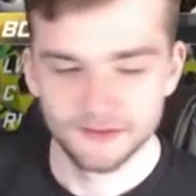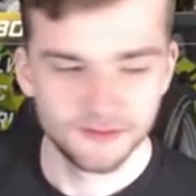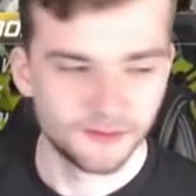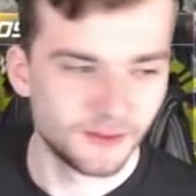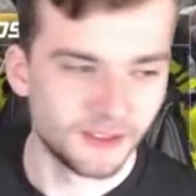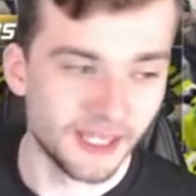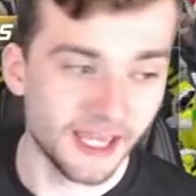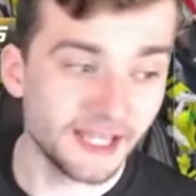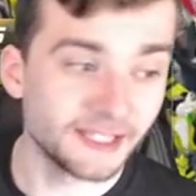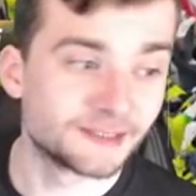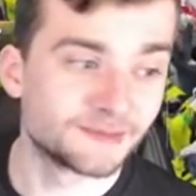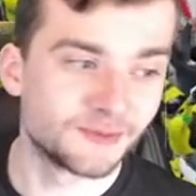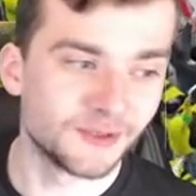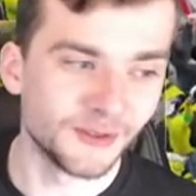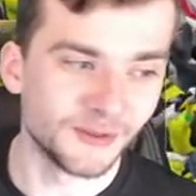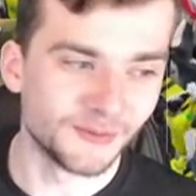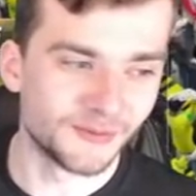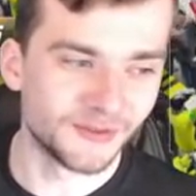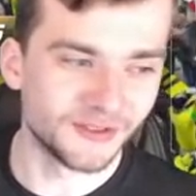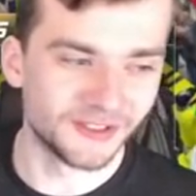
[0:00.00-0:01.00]
Yes,
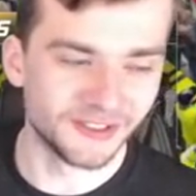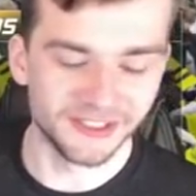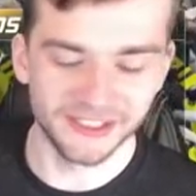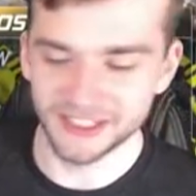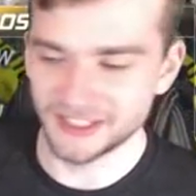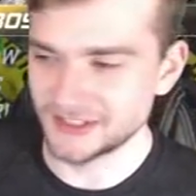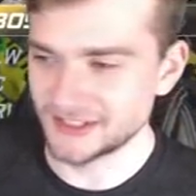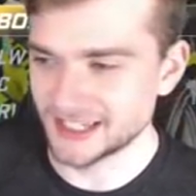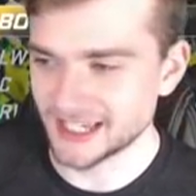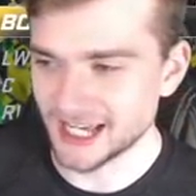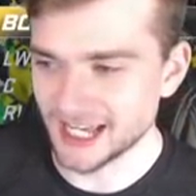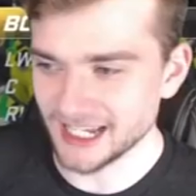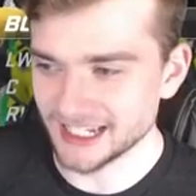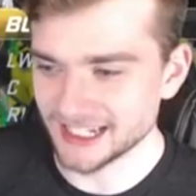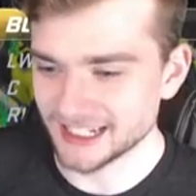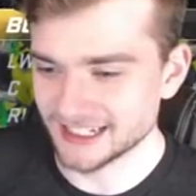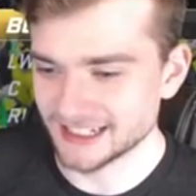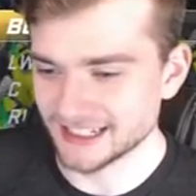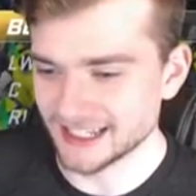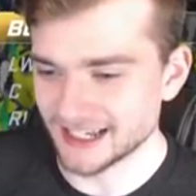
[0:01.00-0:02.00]
Spoonfuller, you got
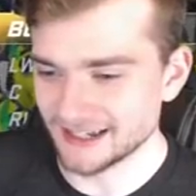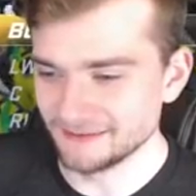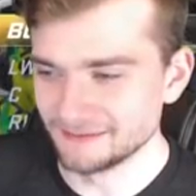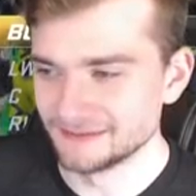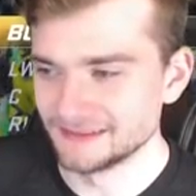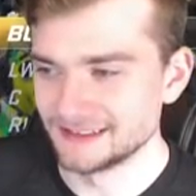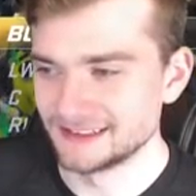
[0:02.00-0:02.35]
it. Yep.